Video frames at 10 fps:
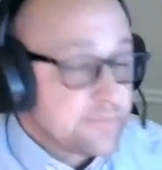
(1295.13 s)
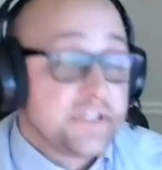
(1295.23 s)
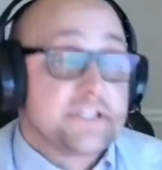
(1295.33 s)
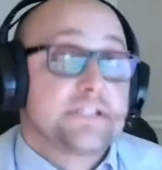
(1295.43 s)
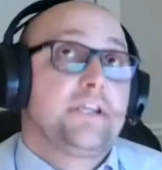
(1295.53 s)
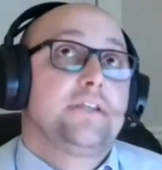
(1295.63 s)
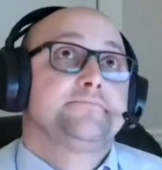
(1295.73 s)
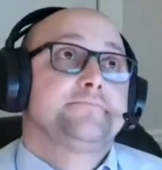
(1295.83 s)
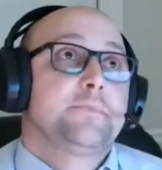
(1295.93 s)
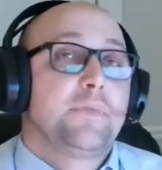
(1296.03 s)
MTC,
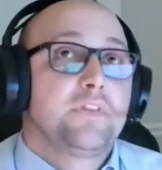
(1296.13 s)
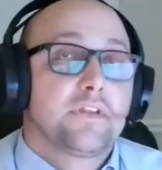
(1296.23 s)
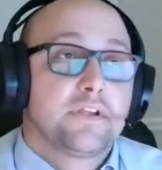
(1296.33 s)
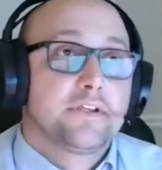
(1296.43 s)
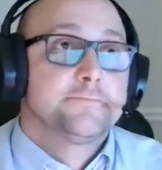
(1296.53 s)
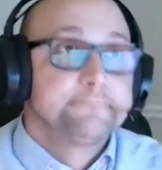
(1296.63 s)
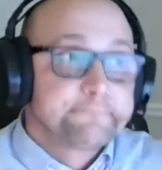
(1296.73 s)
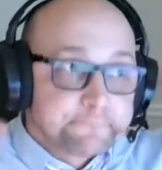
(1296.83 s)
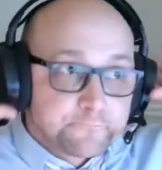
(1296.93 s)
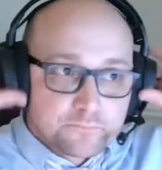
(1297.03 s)
let me think.
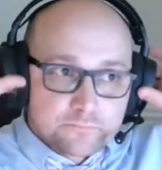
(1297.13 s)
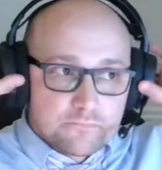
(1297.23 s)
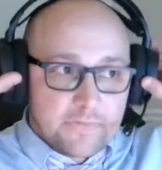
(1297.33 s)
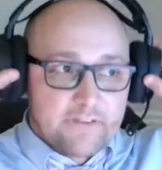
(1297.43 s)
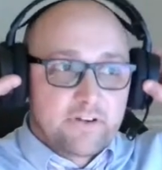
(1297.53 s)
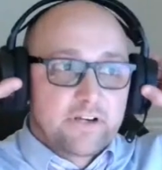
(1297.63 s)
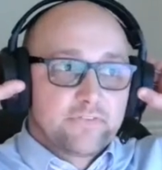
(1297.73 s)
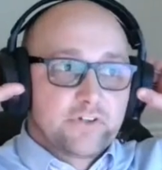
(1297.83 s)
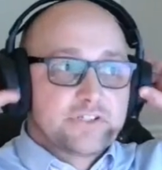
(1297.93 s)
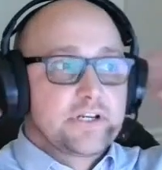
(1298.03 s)
My very
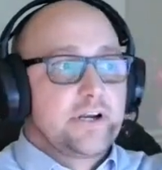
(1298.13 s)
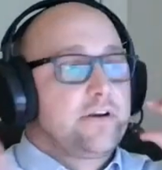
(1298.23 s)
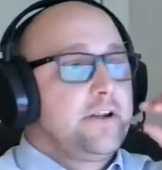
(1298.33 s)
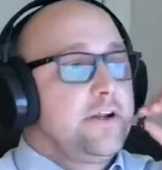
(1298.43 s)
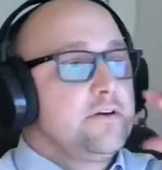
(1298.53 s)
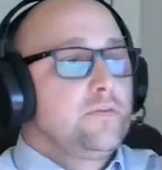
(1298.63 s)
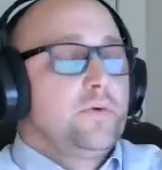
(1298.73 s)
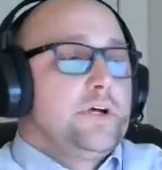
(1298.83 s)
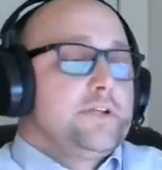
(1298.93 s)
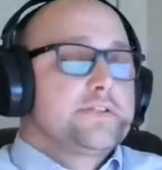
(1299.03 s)
first area
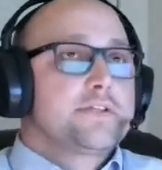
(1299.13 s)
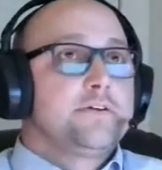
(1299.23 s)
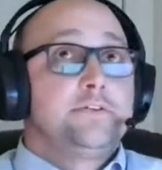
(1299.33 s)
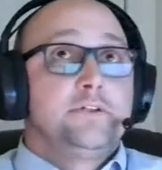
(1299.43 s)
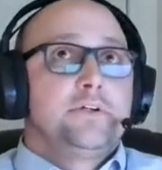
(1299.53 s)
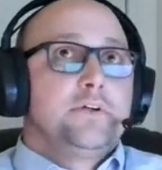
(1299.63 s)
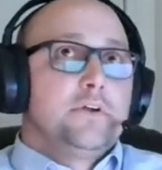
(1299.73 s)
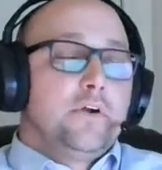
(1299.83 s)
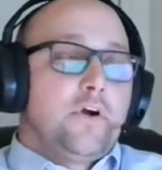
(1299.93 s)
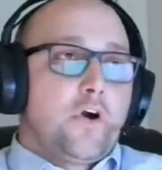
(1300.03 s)
was
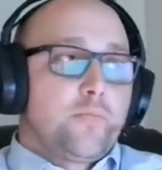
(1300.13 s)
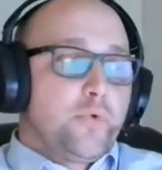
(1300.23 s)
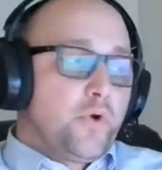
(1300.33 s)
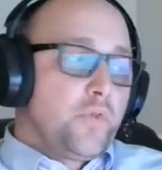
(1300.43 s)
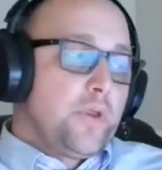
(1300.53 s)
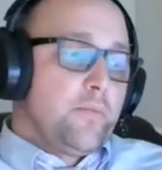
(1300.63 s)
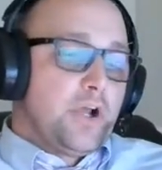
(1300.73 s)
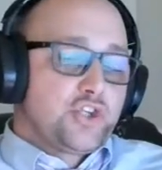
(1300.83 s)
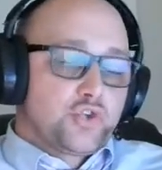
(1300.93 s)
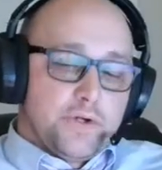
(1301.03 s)
Arbroath and
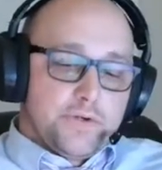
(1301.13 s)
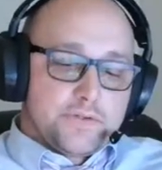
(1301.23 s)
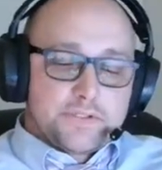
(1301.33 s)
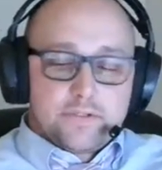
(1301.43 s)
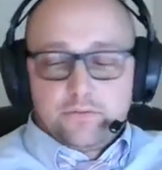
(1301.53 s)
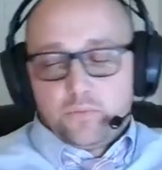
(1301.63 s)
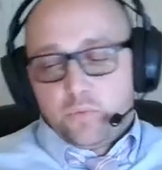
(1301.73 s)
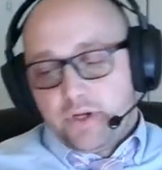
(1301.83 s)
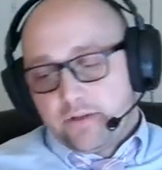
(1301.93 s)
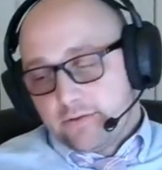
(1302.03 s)
Montrose
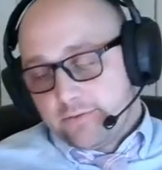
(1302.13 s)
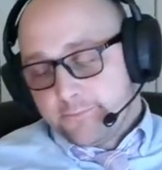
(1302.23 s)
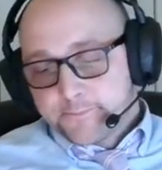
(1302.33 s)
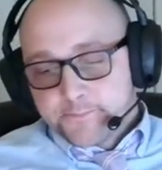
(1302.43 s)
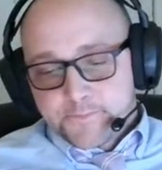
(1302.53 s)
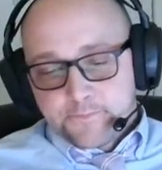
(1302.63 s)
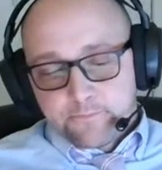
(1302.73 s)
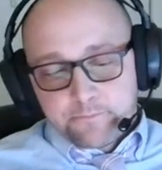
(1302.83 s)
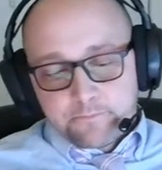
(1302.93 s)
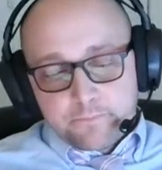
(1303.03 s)
with
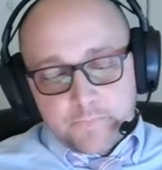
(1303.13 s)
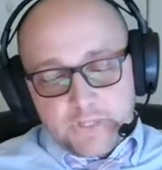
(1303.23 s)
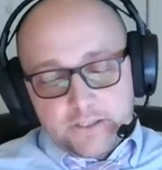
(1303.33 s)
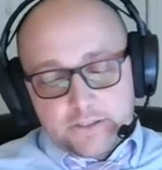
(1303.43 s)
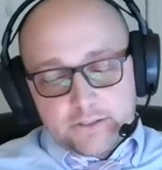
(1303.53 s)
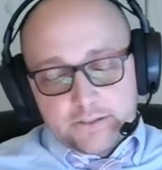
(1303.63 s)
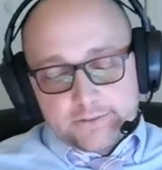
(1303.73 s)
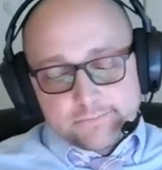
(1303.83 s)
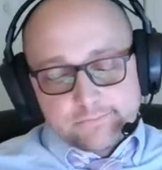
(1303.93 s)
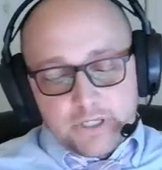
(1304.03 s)

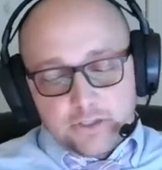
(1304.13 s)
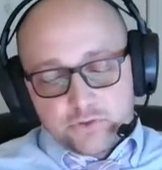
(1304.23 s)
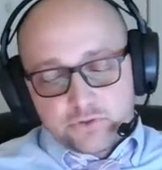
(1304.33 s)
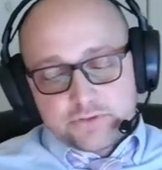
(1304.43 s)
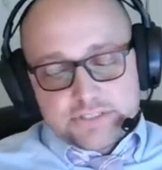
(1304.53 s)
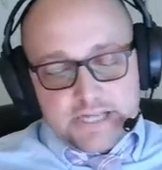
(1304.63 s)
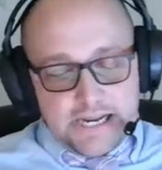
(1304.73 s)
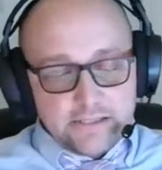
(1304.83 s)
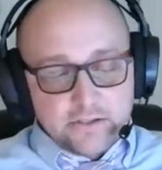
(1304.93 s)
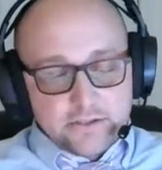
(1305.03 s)
Elder
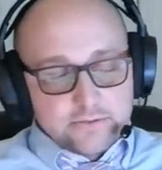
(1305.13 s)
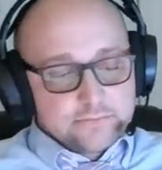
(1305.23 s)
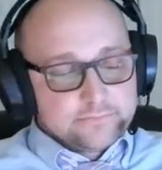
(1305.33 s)
Taylor.